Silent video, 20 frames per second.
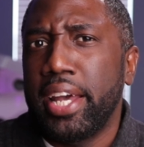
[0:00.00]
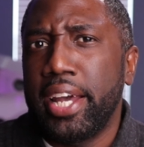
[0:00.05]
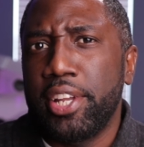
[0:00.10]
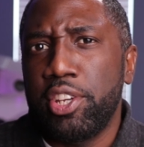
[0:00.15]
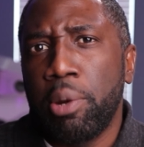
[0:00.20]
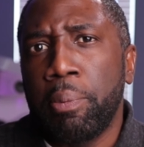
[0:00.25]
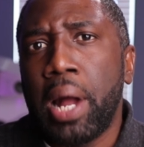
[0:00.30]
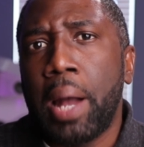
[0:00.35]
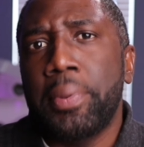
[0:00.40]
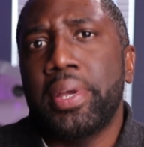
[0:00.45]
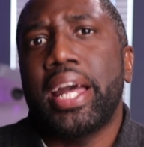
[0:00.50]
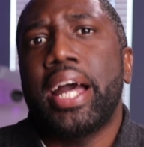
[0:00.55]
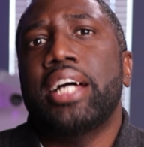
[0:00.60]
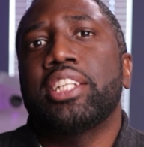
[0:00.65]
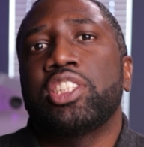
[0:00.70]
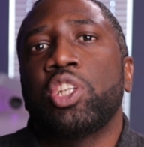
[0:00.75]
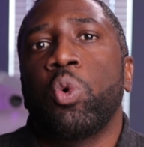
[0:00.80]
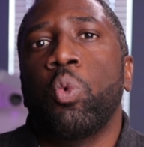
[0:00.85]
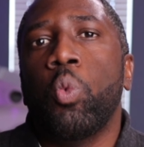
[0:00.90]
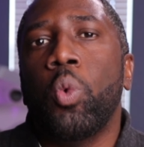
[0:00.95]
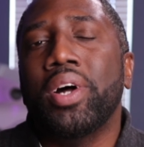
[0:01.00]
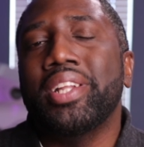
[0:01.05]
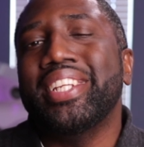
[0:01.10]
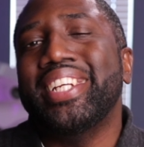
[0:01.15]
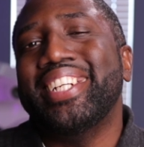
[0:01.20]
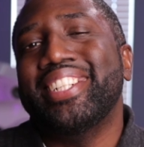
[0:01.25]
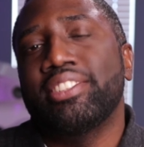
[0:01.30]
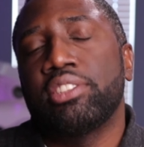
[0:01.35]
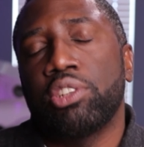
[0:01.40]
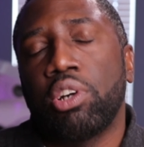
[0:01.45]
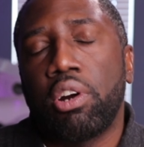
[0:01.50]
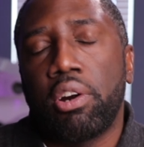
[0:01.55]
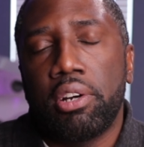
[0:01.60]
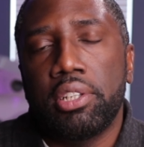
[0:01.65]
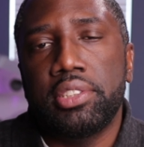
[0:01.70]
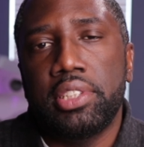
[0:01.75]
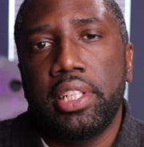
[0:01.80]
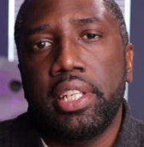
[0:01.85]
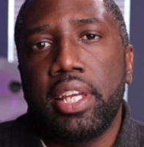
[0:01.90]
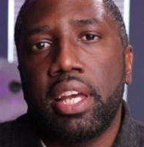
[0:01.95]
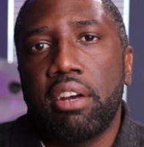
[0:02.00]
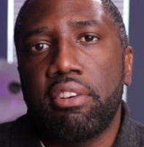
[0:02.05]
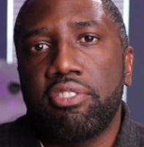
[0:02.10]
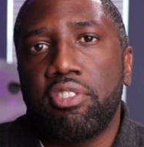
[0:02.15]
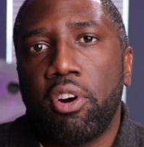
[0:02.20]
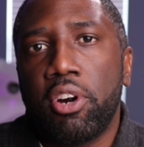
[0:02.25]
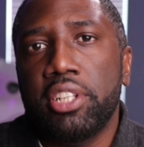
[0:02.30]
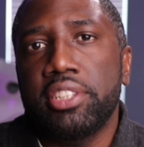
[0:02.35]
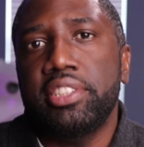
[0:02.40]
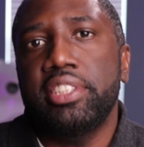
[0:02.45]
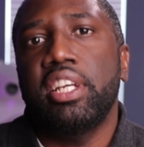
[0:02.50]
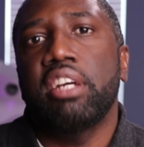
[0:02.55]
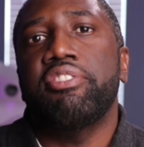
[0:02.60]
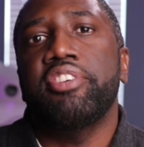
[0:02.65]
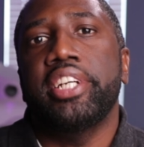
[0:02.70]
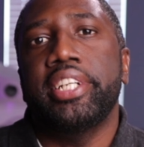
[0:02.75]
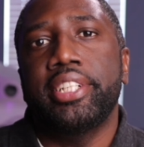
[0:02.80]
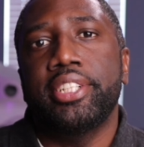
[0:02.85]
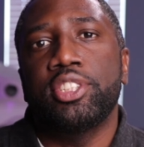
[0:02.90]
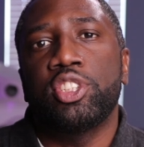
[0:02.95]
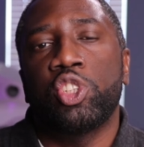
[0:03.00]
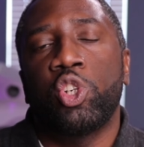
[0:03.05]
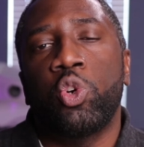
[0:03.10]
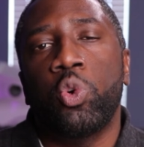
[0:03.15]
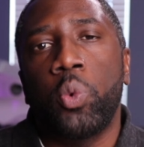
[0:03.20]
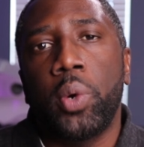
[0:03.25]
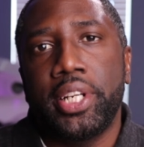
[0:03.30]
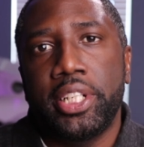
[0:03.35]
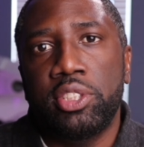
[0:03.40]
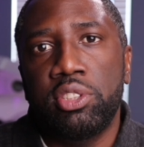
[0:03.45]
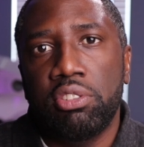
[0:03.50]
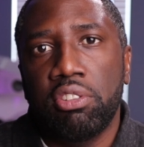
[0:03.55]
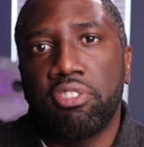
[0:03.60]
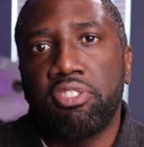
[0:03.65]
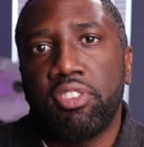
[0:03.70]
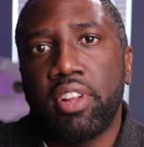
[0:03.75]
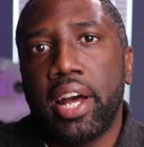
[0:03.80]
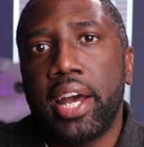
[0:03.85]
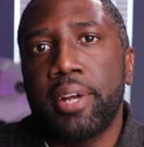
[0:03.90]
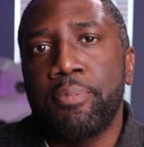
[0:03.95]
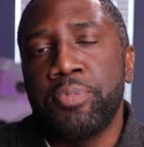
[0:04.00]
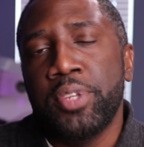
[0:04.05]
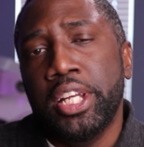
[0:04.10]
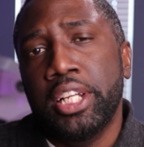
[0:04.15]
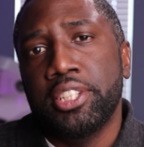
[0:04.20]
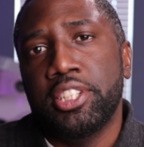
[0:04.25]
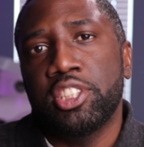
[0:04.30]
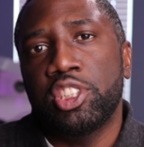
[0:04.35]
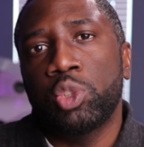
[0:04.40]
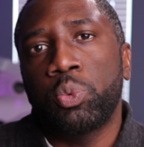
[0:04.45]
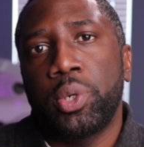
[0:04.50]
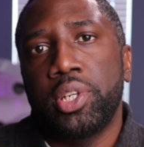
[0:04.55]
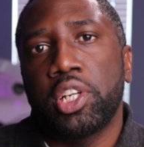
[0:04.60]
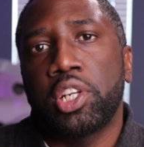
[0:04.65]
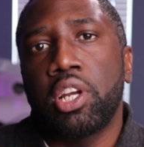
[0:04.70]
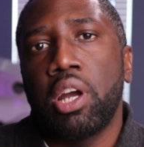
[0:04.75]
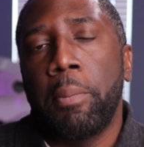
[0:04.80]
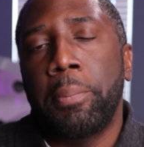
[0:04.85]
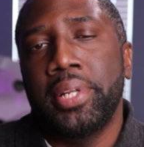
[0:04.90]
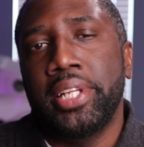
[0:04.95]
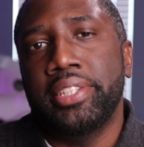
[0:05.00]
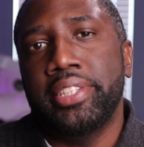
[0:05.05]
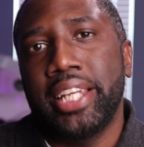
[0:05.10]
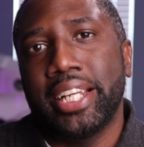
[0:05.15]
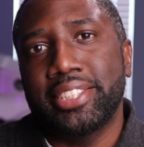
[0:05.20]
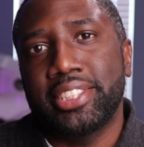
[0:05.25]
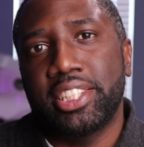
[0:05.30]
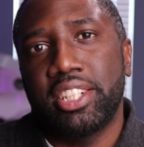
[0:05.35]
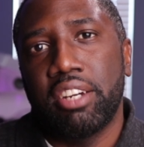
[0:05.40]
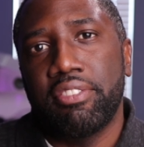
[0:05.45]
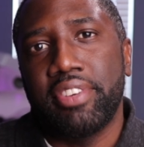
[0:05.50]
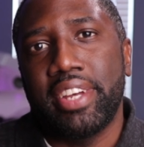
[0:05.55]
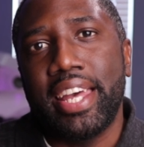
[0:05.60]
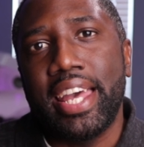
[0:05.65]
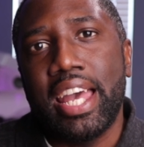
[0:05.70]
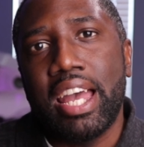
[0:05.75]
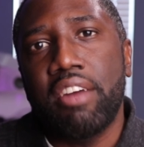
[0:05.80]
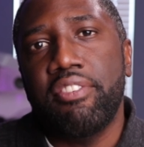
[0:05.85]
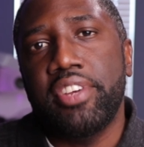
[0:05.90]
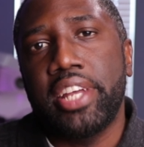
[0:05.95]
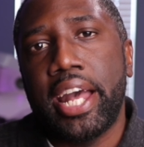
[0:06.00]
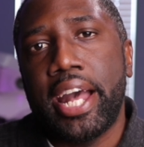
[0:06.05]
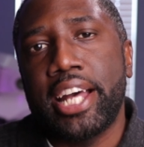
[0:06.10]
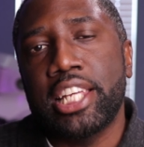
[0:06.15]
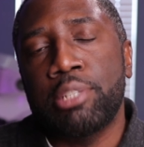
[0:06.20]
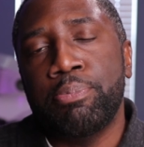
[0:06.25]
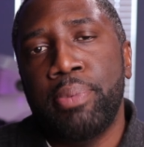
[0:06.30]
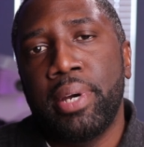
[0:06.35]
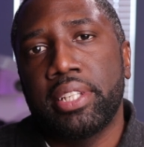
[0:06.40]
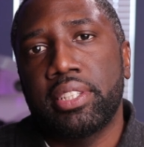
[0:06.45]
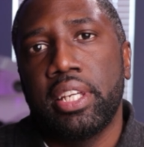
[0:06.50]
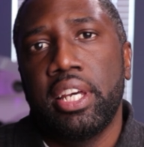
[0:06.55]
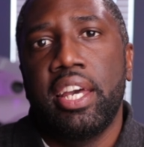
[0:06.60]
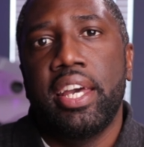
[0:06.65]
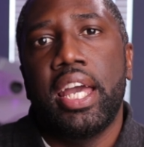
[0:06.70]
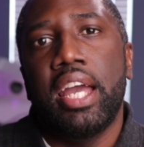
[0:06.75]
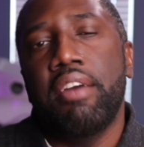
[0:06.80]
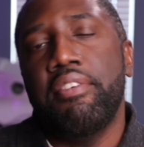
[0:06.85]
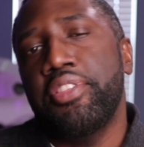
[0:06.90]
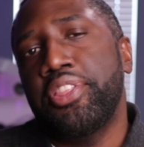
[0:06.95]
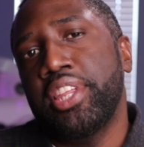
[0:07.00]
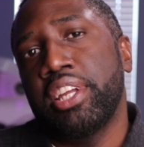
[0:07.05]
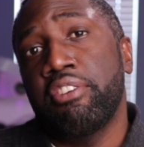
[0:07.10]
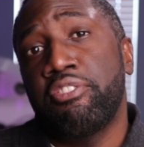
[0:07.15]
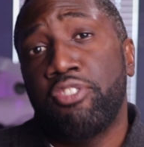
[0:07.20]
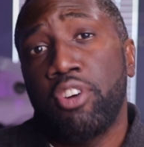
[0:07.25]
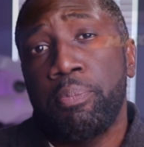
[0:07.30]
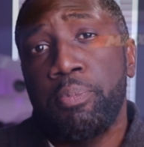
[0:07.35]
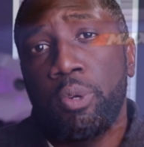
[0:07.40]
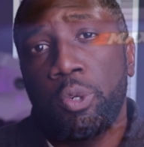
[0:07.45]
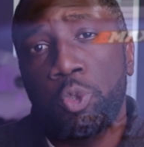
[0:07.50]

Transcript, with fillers: And you're probably asking, what is R T F? R T F is ready to fly. This is where the company takes care of every aspect, everything from